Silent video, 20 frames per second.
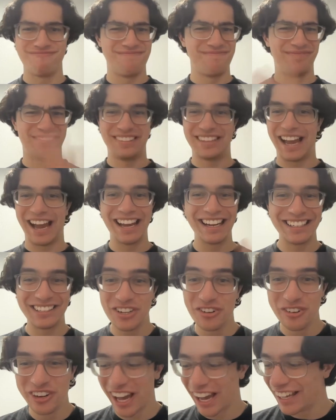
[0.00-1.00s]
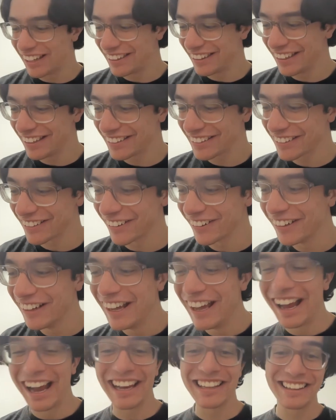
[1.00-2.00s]
I do not think so.
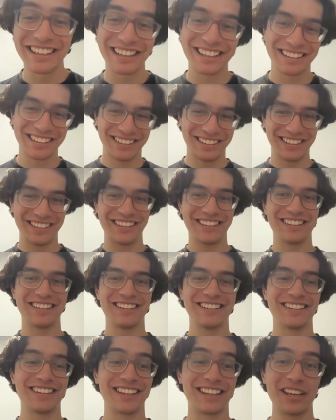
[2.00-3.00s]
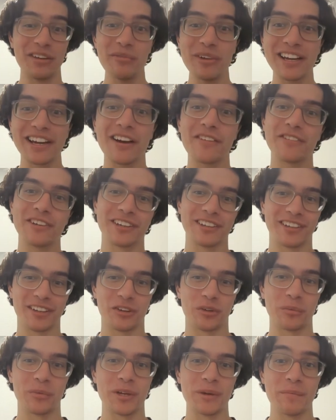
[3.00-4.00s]
I think the gimmick of it a
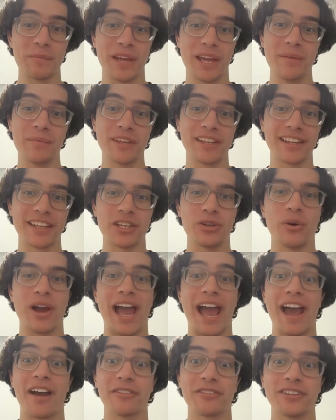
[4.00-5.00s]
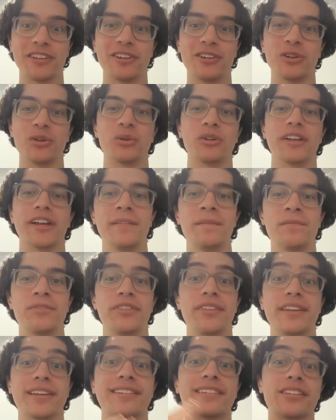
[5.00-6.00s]
little bit, maybe, that you have to do like
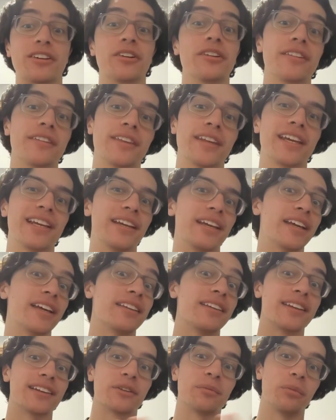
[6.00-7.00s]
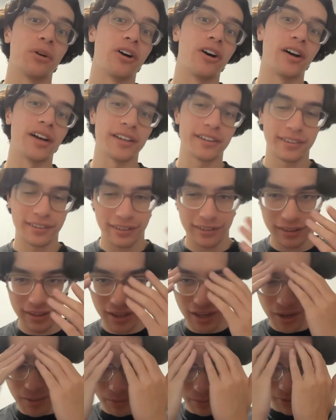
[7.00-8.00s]
this certain thing to get this boss,
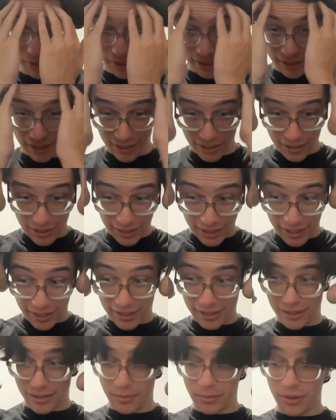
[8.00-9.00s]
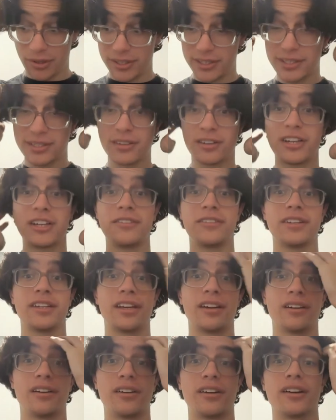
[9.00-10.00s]
but like the bosses aren't even
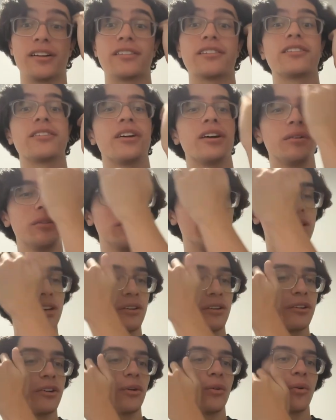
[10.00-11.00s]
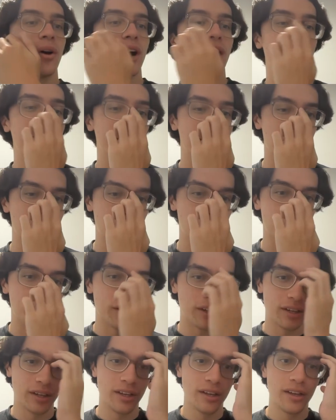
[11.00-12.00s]
that hard. So I really don't know why they would.
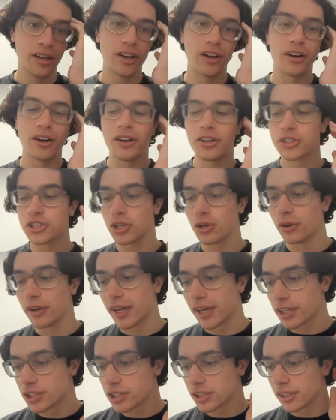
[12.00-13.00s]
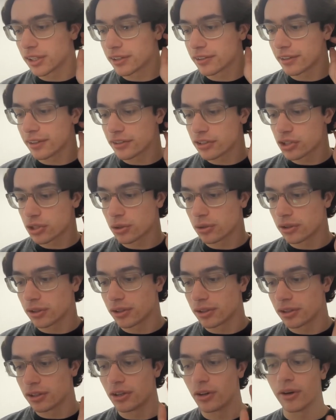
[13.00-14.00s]
Or I'll show it actually. Let's show
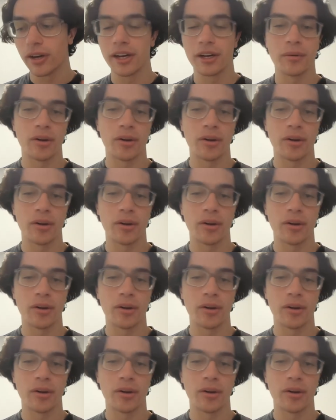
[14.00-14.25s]
the no item.